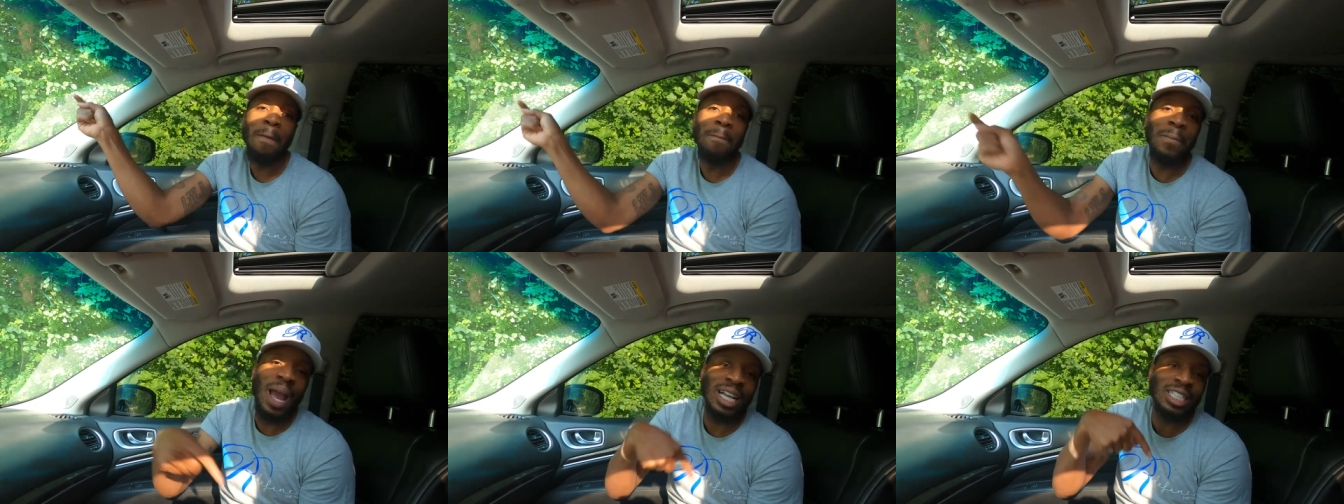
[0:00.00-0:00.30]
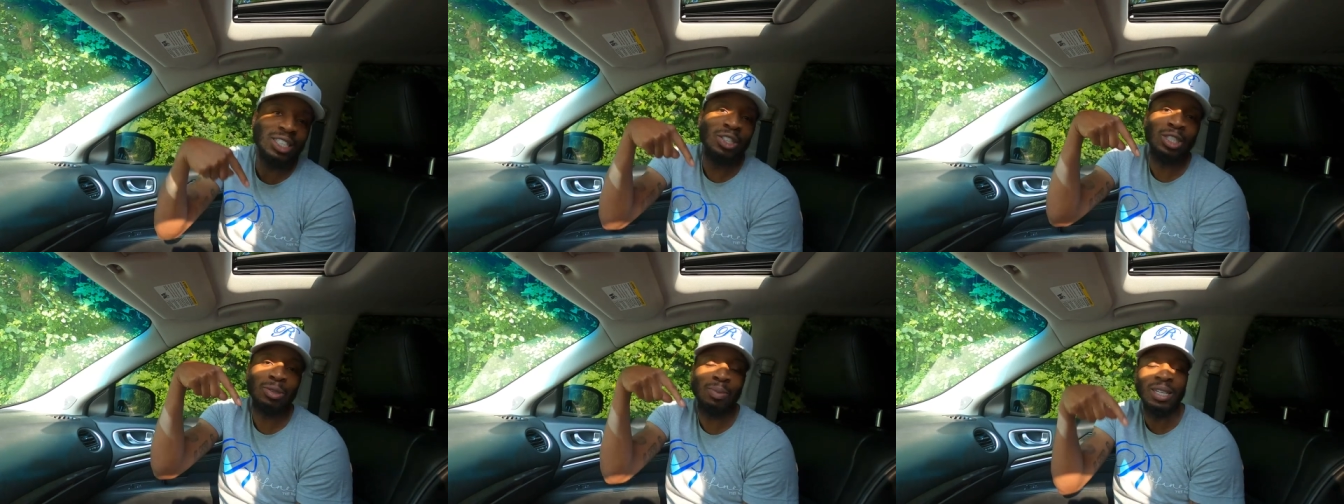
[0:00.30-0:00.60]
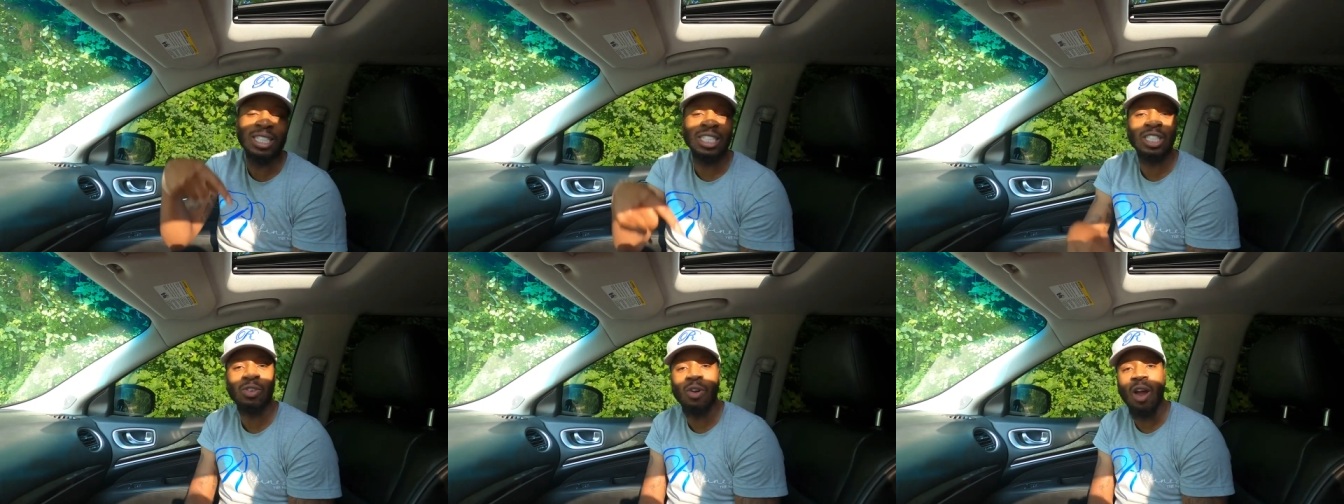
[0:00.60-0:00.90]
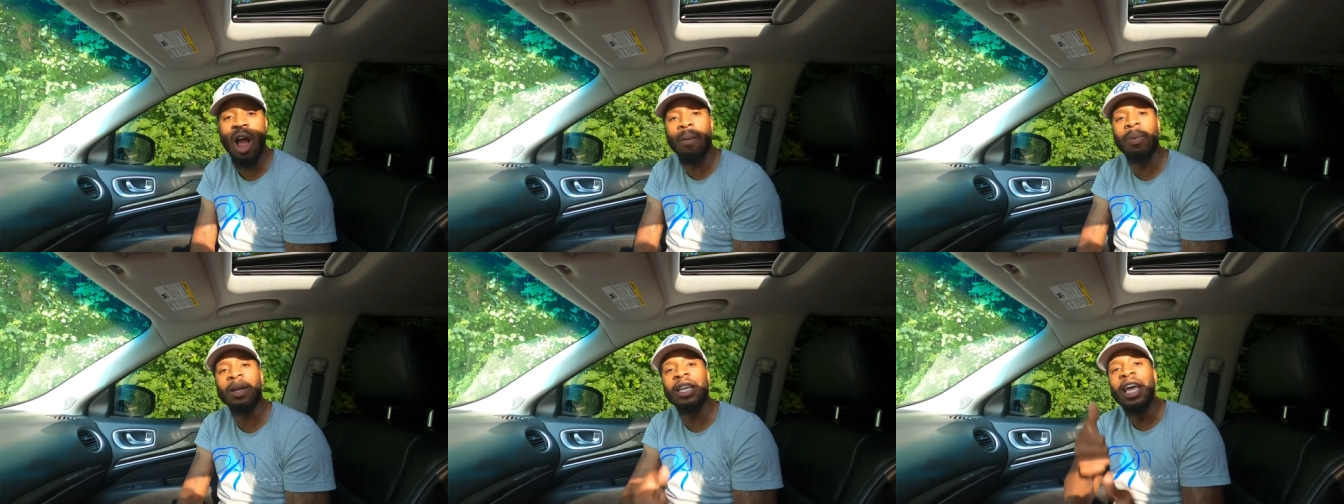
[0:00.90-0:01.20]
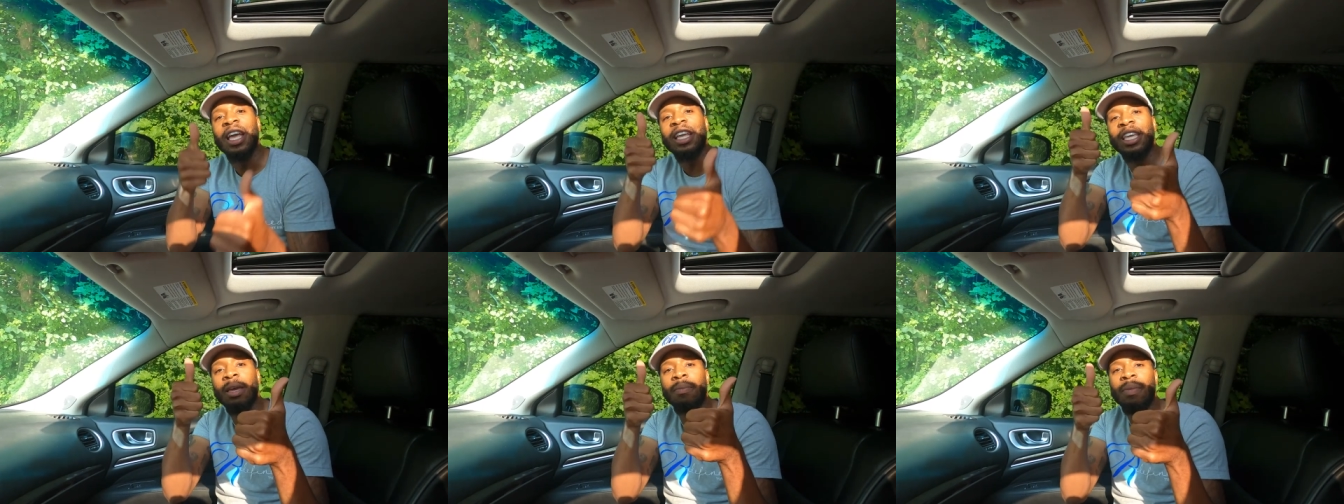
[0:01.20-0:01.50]
make sure you smash the subscribe
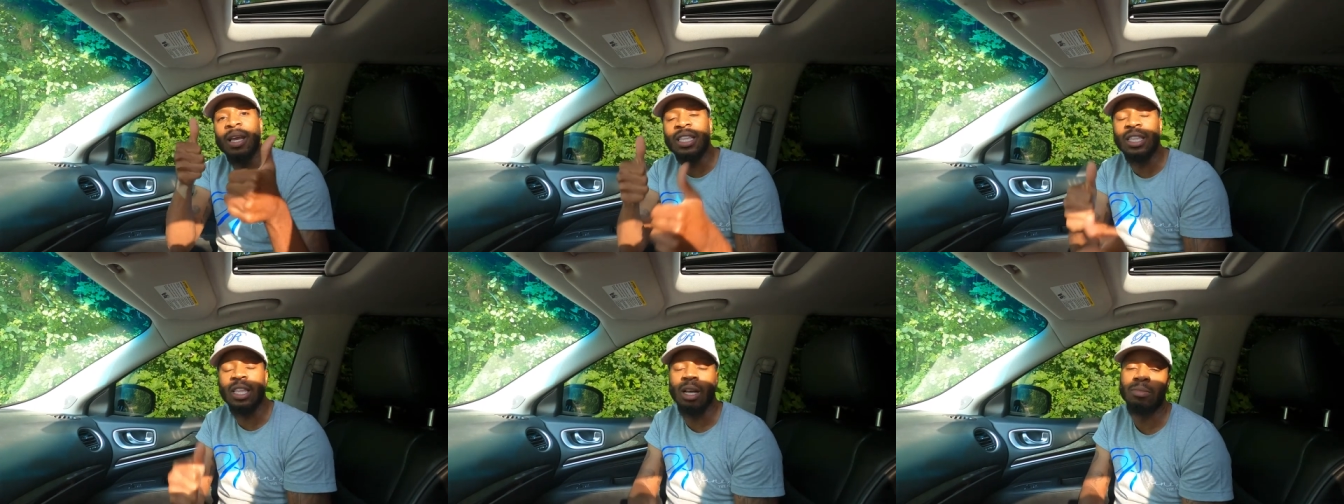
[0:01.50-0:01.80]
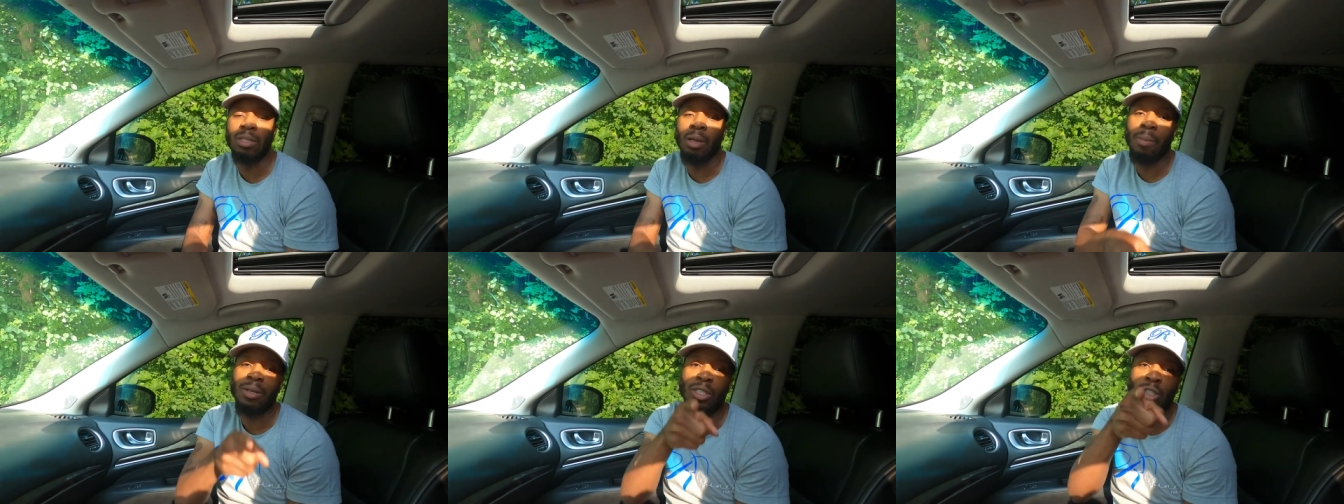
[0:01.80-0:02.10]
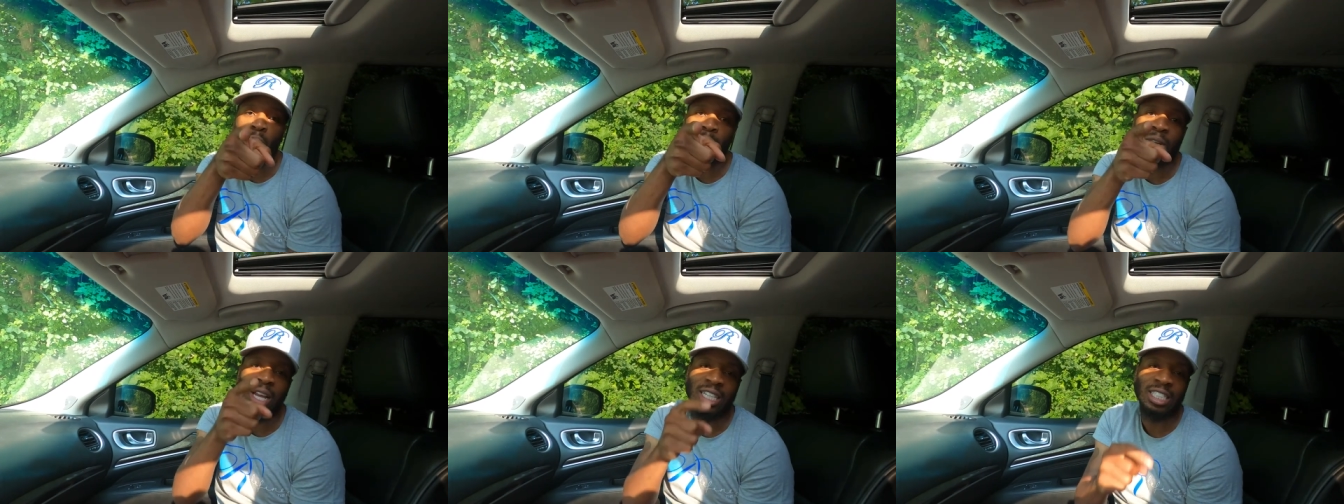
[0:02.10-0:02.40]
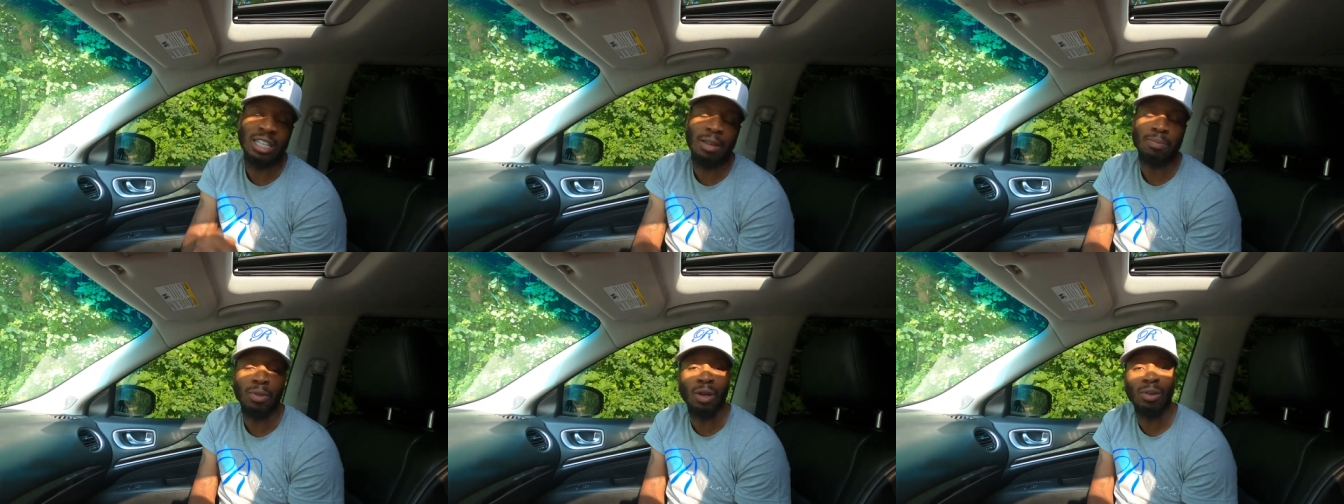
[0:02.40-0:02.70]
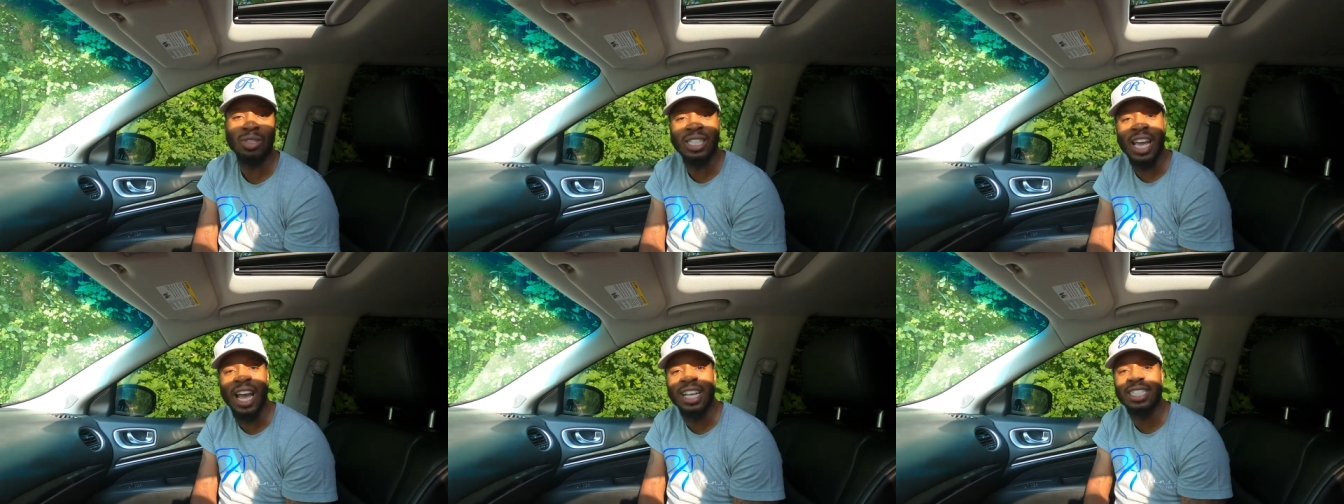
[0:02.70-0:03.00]
button give me a thumbs up and do not skip
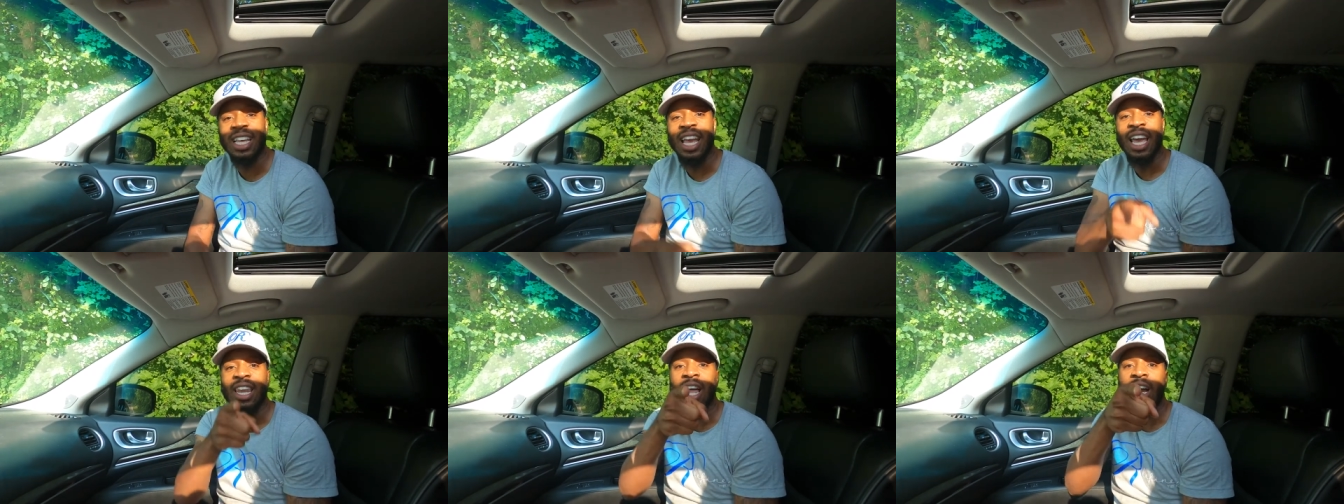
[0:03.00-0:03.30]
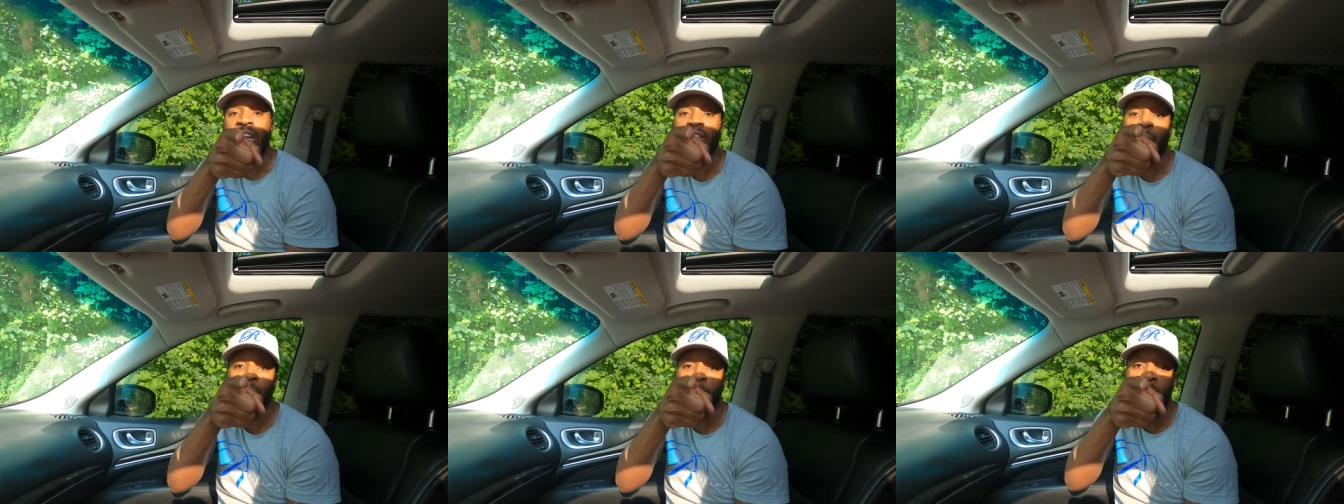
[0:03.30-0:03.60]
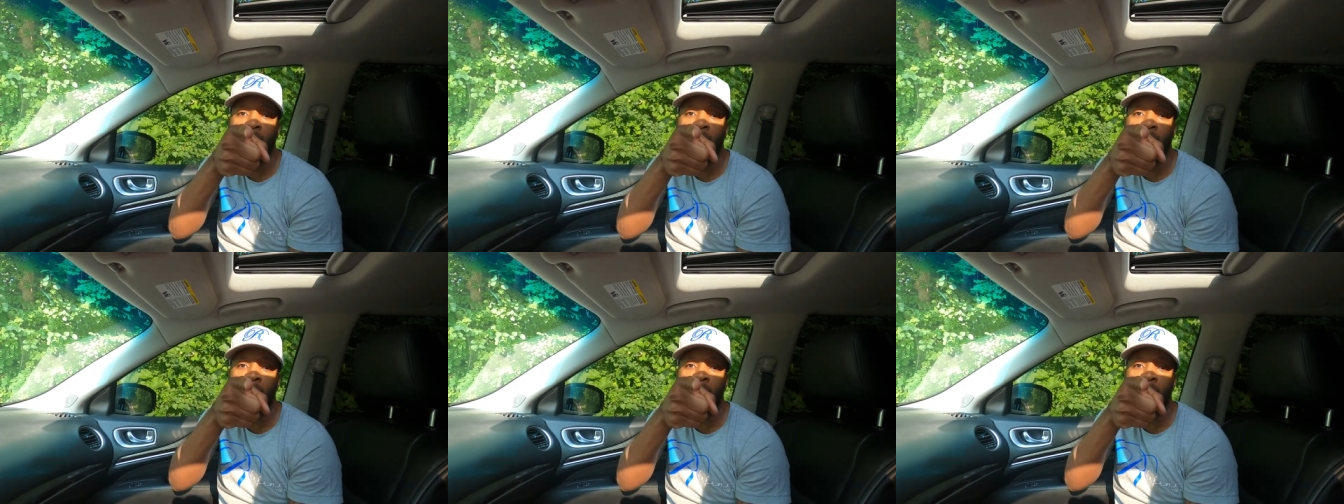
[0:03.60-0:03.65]
those ads like it's